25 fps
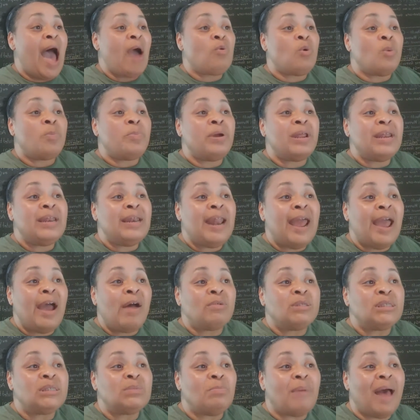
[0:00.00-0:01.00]
i will
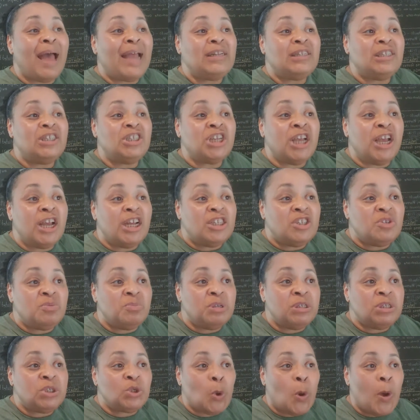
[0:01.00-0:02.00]
pronounce my
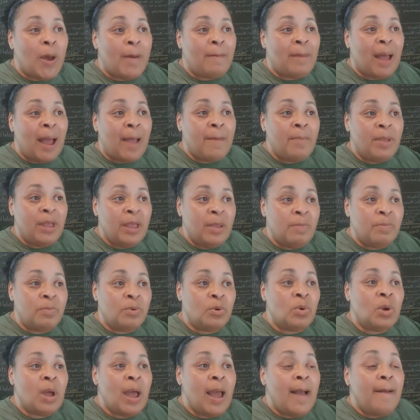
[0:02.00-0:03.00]
judgments on my
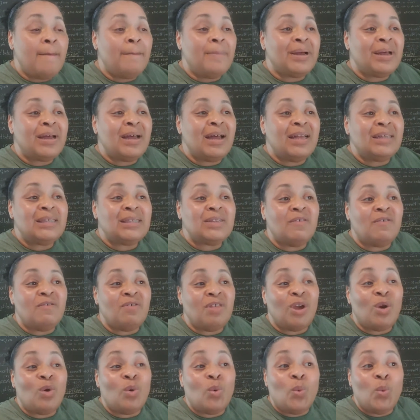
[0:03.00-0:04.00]
people because
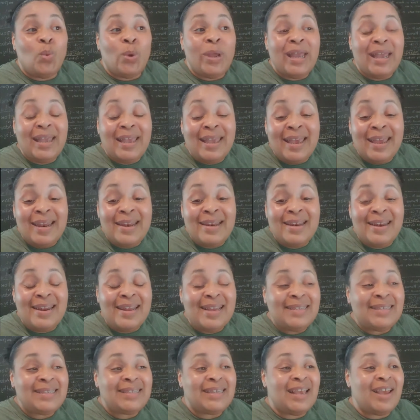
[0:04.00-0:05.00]
of their
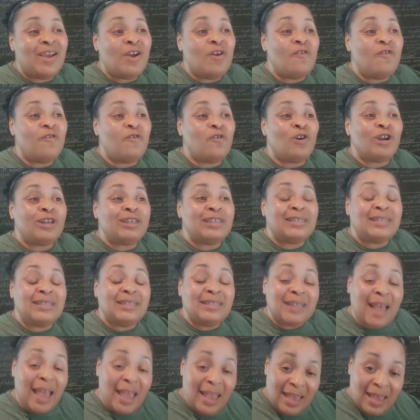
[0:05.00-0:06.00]
wickedness in
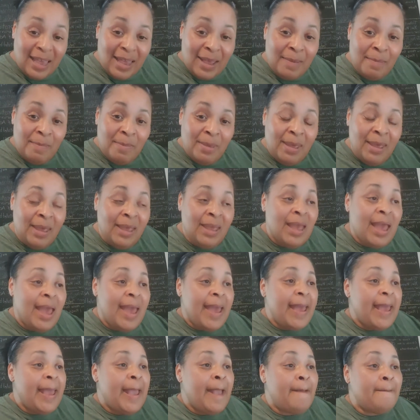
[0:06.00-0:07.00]
forsaking me
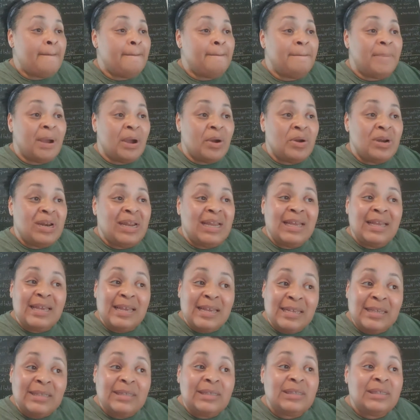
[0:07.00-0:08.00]
and
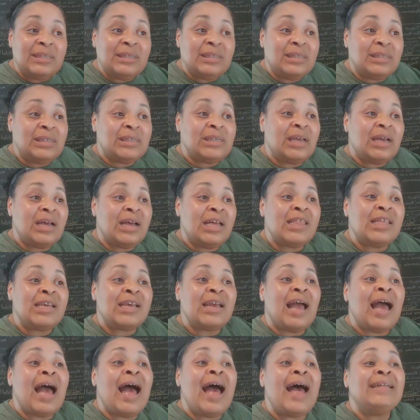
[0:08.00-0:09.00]
burning incense to
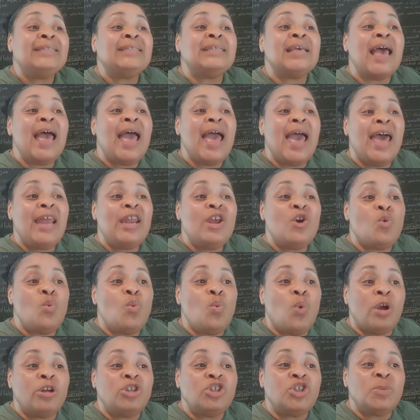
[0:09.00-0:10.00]
other gods and
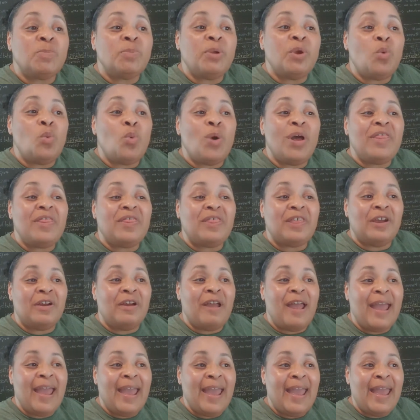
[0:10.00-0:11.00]
in worshiping what
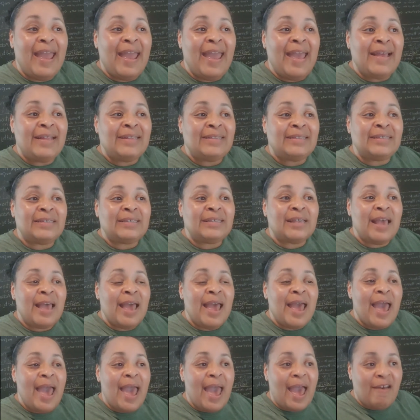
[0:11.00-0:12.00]
their hands
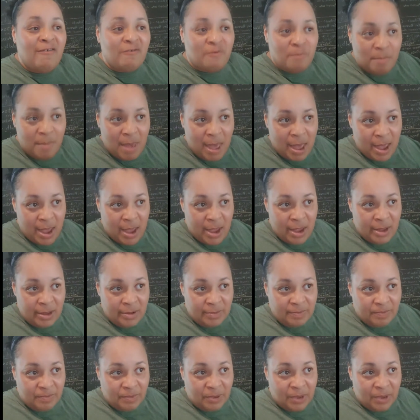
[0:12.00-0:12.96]
have made